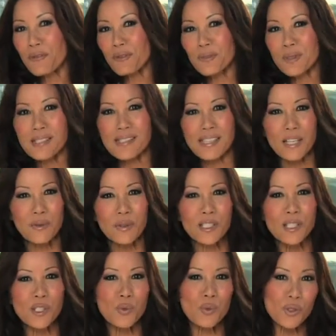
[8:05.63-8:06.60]
from the St.
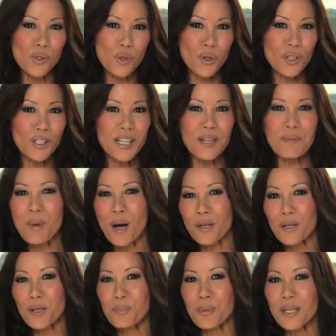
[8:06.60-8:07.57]
Regis Resort in
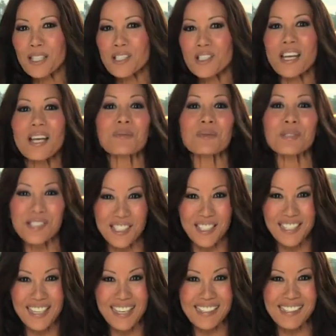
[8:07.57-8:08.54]
Monarch Beach and we'll
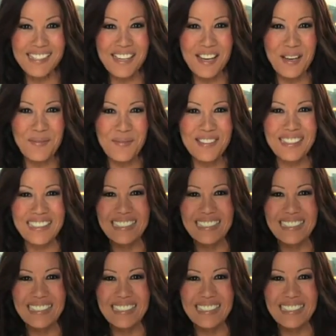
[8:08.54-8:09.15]
see you next time.